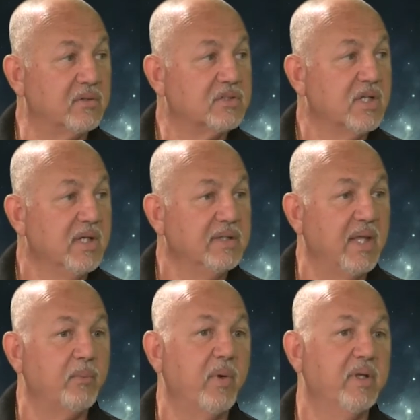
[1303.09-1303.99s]
Right.
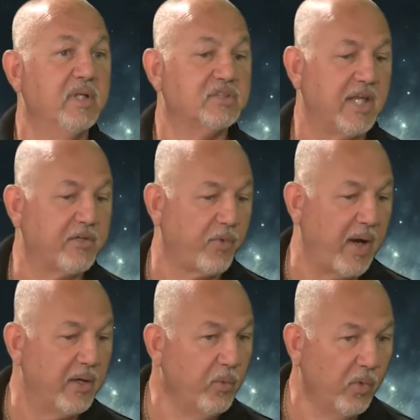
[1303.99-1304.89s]
That when it's like
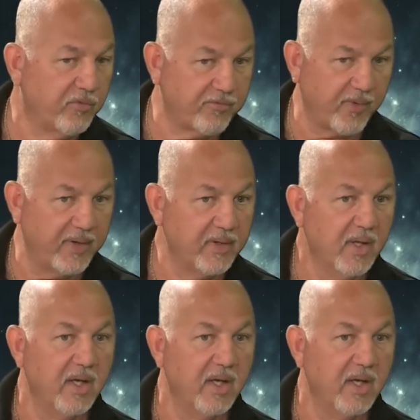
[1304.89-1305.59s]
crying wolf, Fred.